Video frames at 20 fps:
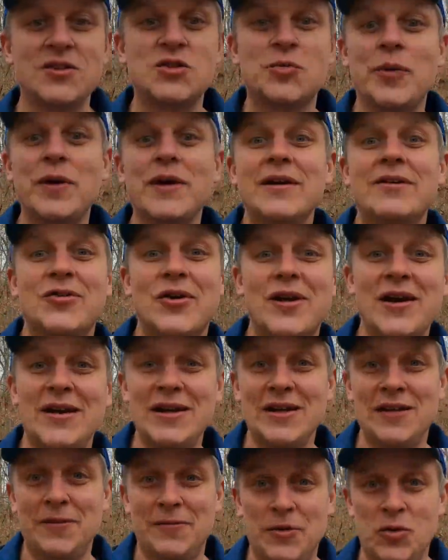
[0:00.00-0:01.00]
spring
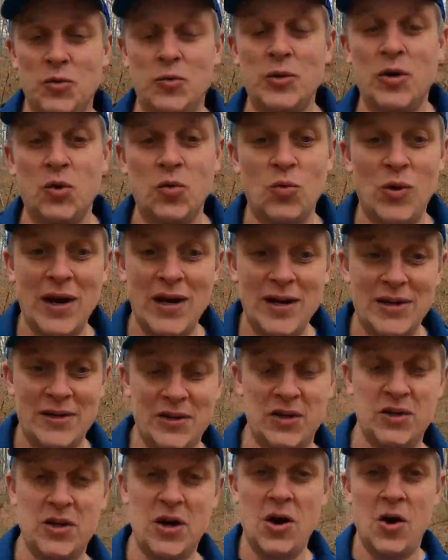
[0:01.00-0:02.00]
training, if you will, ready
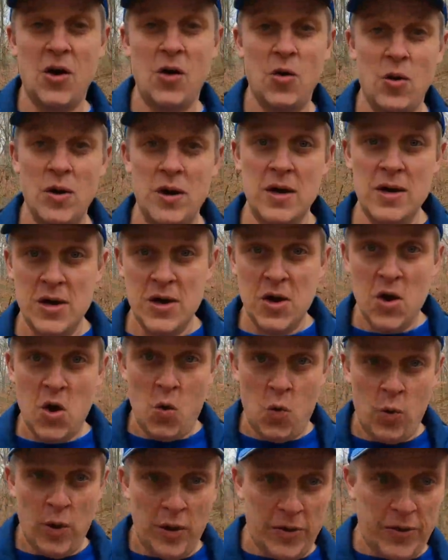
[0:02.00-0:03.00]
to go
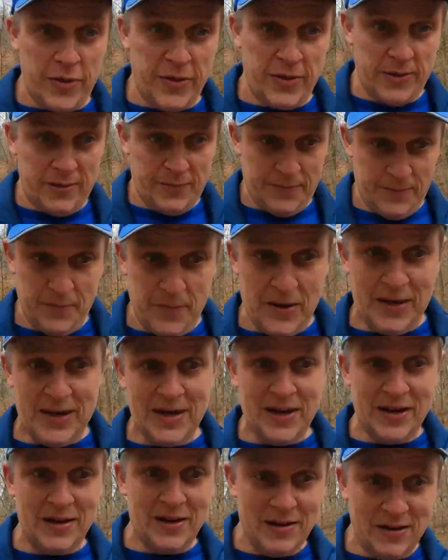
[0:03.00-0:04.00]
with
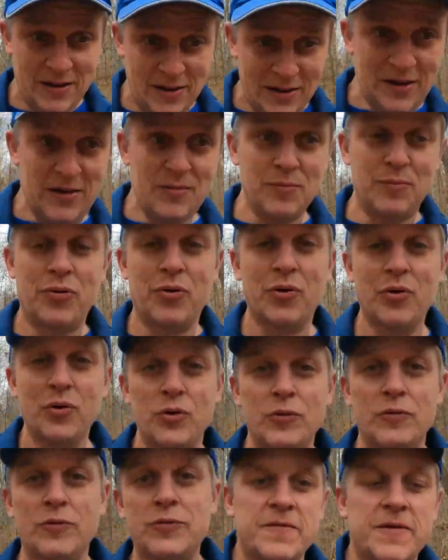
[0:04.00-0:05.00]
an
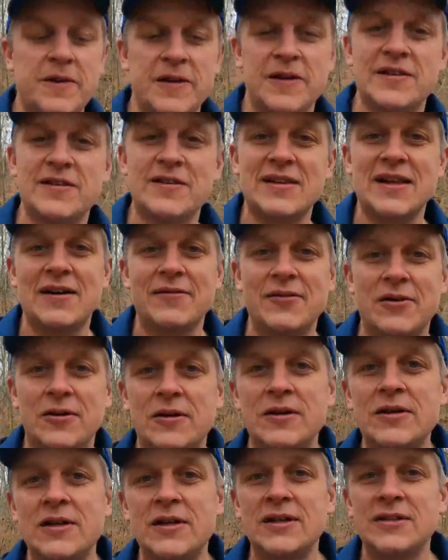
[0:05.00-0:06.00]
improved fitness level
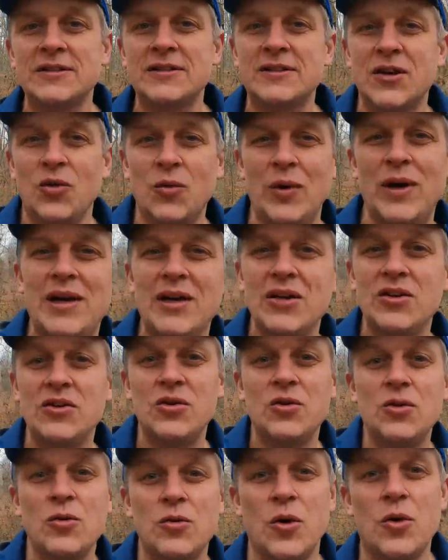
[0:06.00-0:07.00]
so that we can
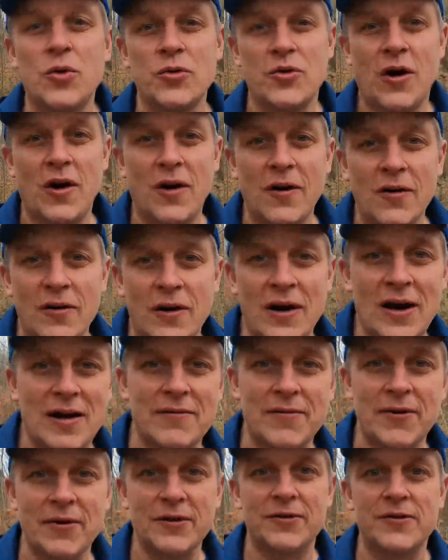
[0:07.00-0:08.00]
do those harder
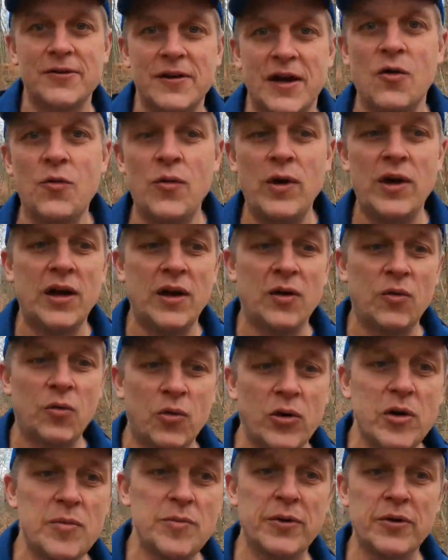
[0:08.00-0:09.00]
efforts and we can
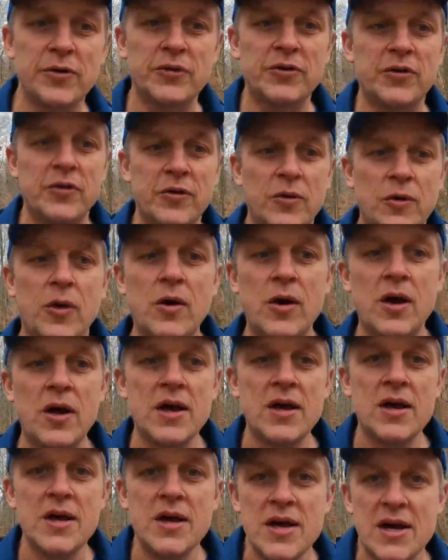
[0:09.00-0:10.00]
really pursue
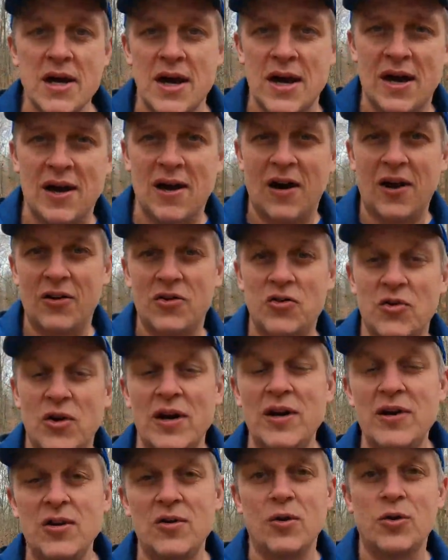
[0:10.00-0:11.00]
our
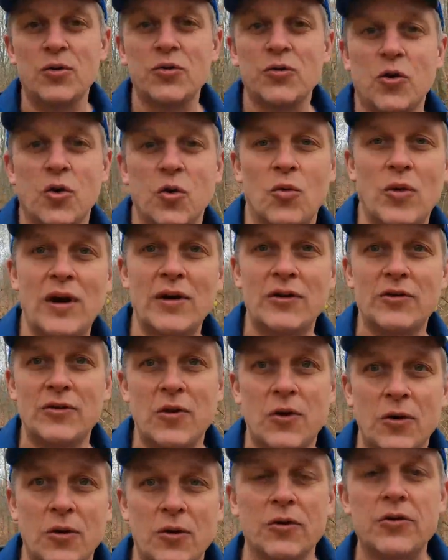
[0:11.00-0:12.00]
training goals or race
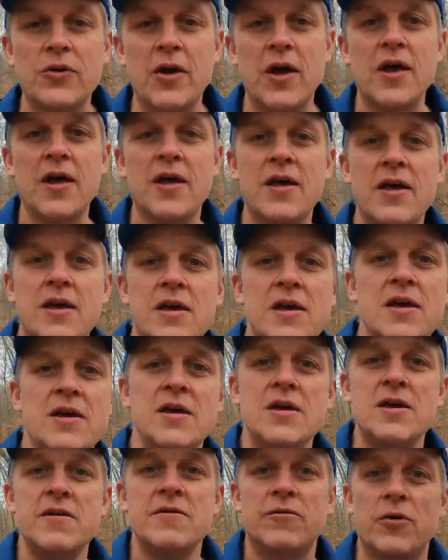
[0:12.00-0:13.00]
goals
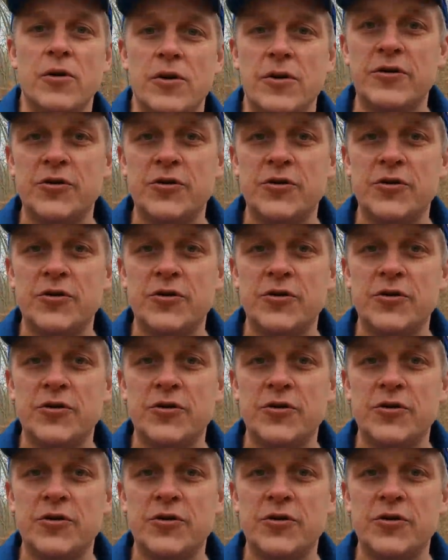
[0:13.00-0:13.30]
for